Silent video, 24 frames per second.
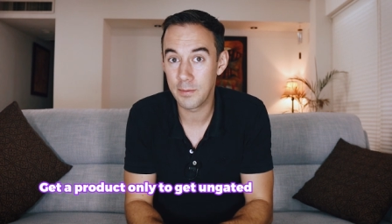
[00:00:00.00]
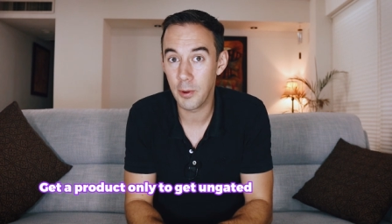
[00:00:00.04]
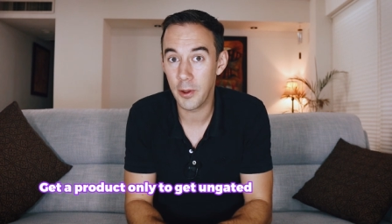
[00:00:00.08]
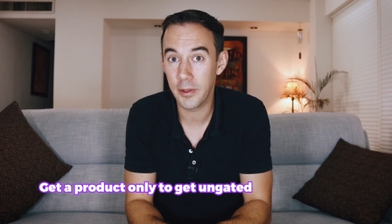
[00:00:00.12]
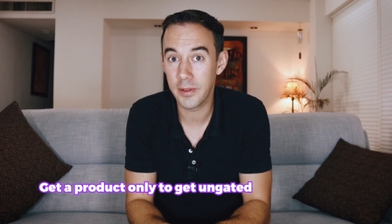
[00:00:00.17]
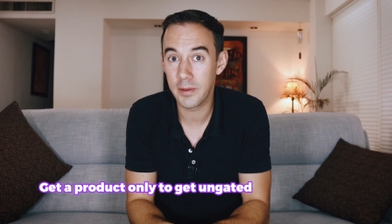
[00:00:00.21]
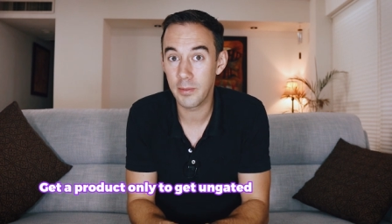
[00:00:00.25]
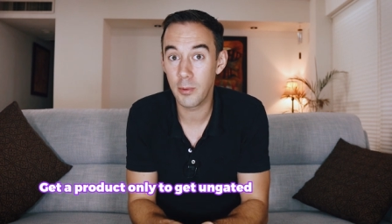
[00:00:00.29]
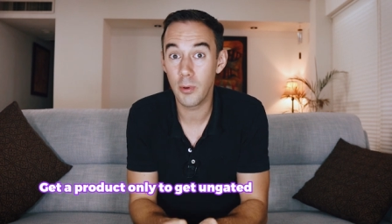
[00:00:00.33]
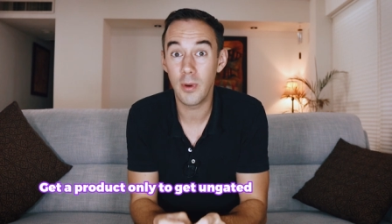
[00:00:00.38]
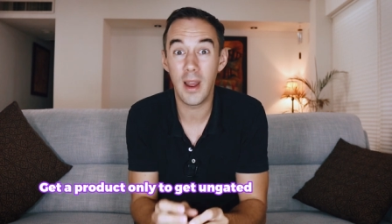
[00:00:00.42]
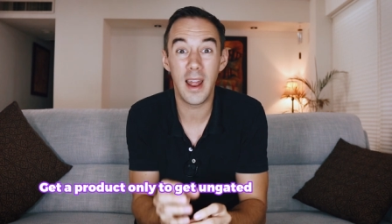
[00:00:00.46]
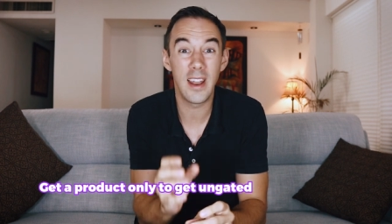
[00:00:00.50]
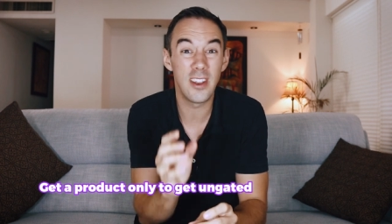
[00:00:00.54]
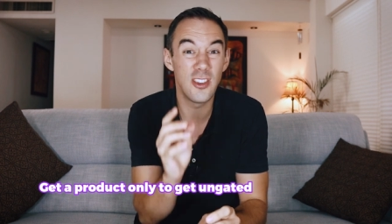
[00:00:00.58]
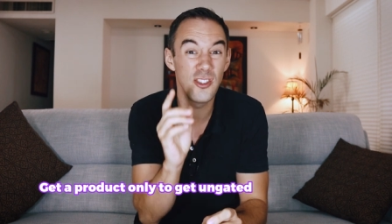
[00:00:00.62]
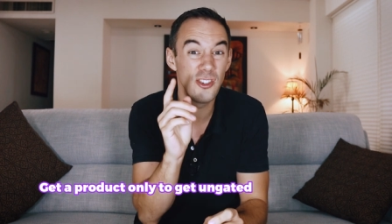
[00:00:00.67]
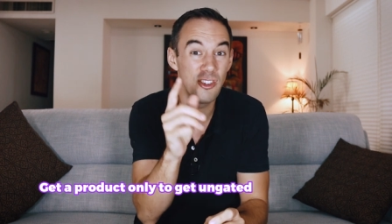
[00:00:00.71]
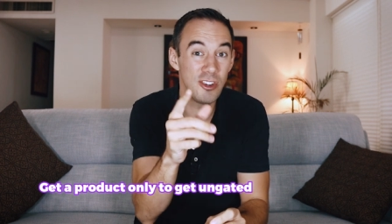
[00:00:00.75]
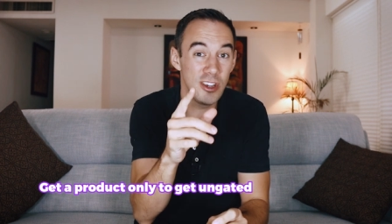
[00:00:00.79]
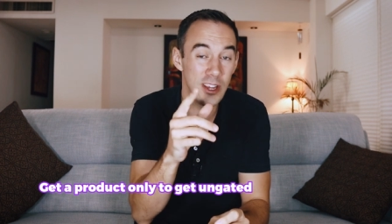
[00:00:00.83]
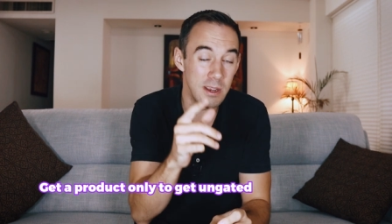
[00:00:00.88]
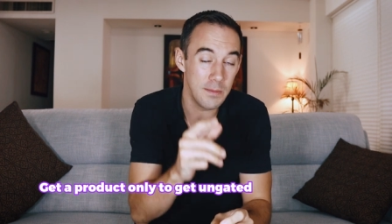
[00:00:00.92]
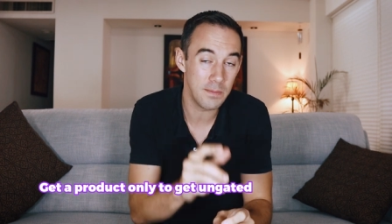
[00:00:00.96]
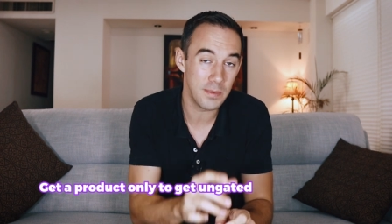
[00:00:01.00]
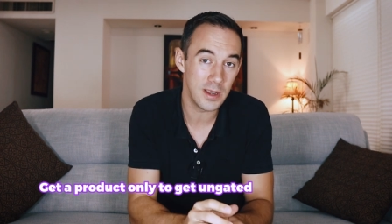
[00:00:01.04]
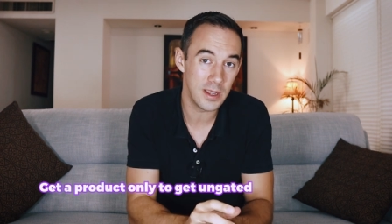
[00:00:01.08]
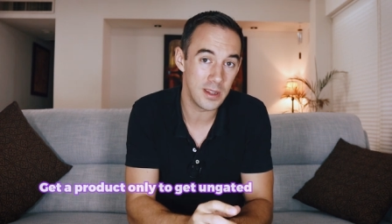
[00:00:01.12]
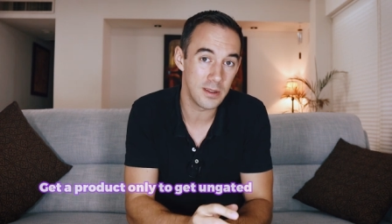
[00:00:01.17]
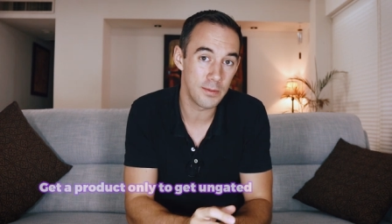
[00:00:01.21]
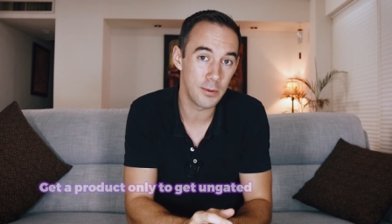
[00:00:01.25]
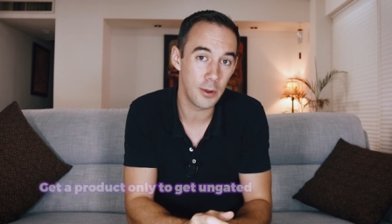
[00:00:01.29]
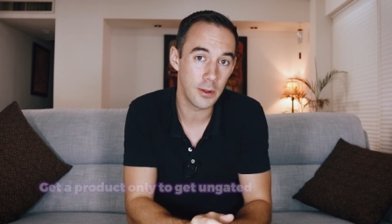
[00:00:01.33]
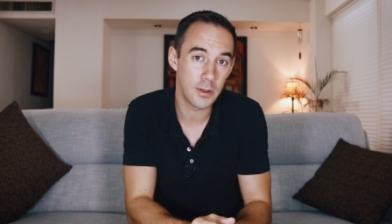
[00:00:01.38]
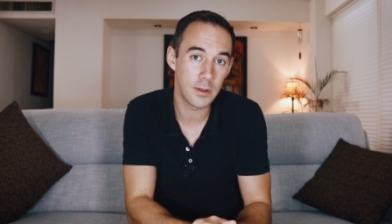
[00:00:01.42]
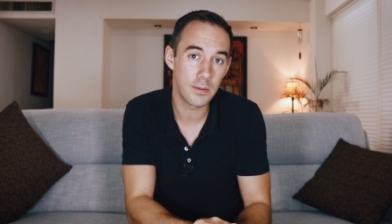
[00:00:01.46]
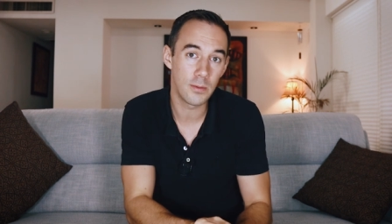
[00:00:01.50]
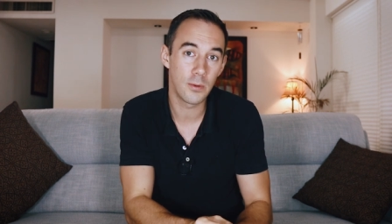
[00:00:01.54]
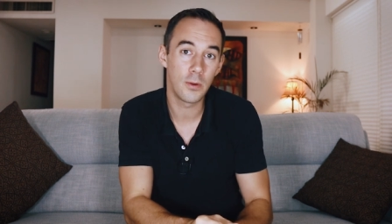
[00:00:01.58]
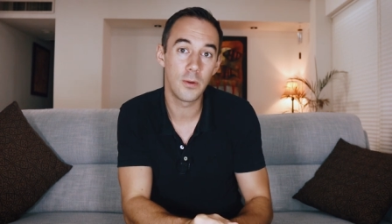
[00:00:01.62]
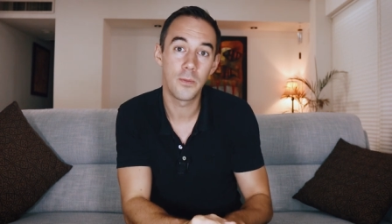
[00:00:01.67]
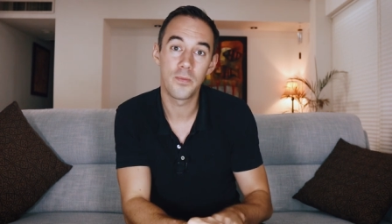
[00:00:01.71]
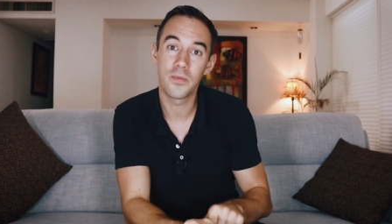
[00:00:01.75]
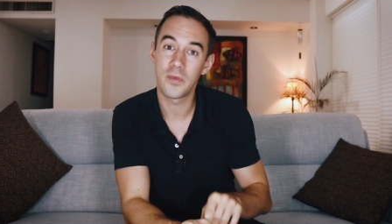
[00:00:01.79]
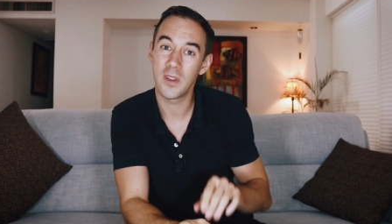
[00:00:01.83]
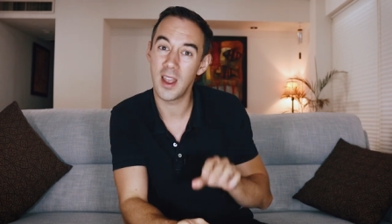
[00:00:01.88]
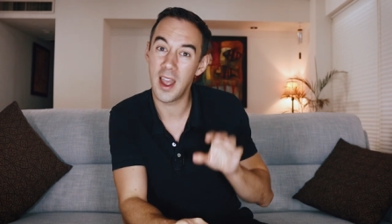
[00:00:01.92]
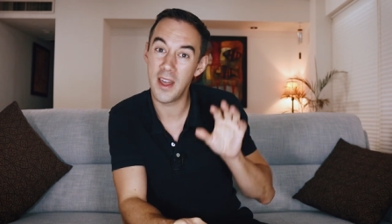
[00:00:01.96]
as possible and cheaply as
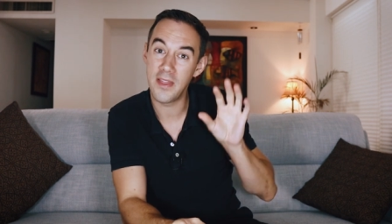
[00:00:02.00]
possible,